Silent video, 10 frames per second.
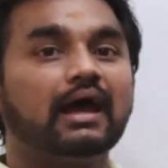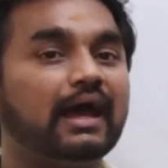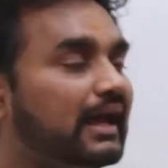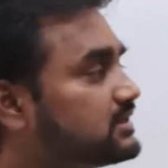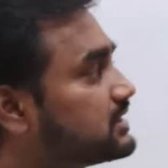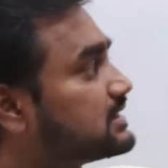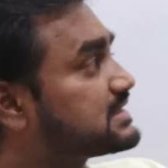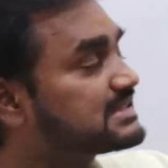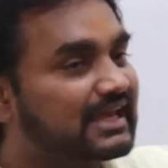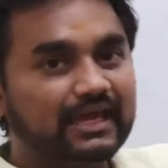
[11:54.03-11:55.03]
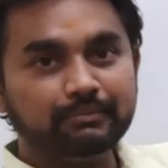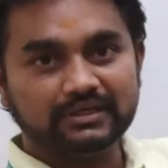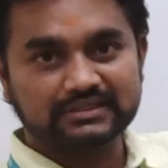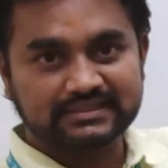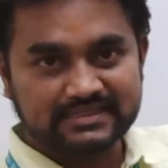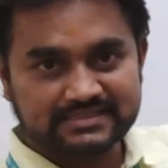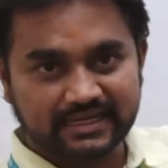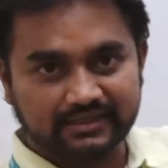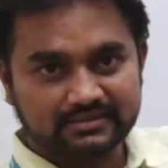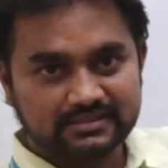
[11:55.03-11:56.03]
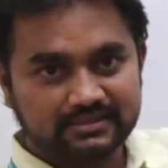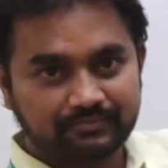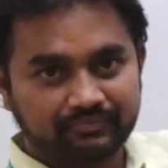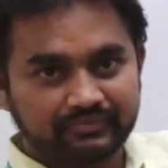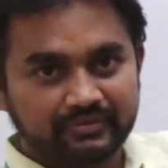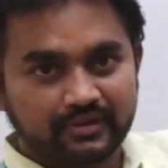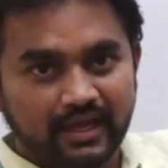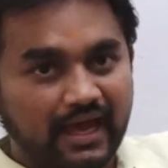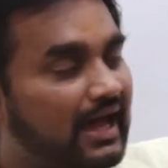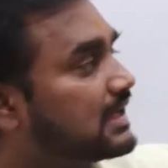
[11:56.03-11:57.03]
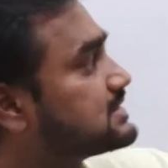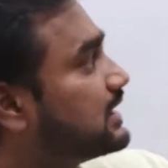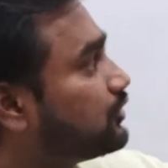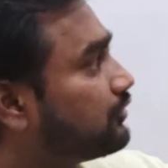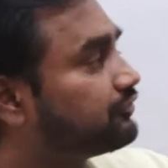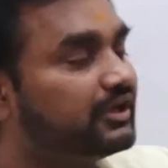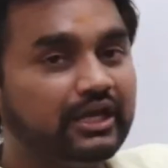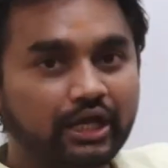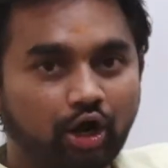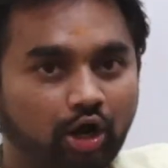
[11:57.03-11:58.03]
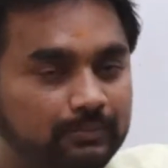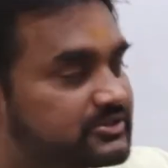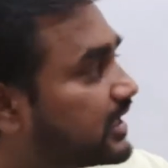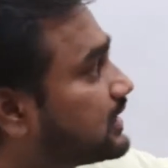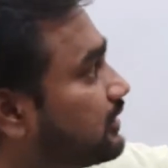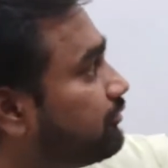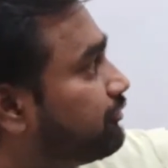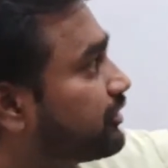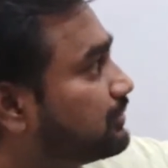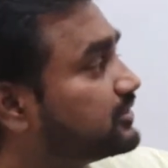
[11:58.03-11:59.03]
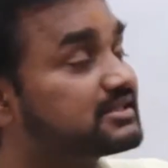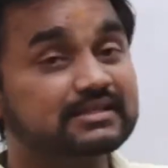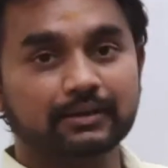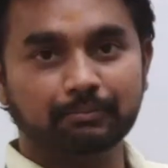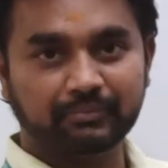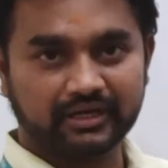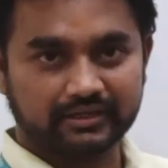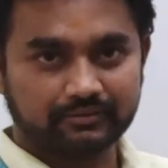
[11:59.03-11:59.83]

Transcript: at same distance as that of the object from this mirror.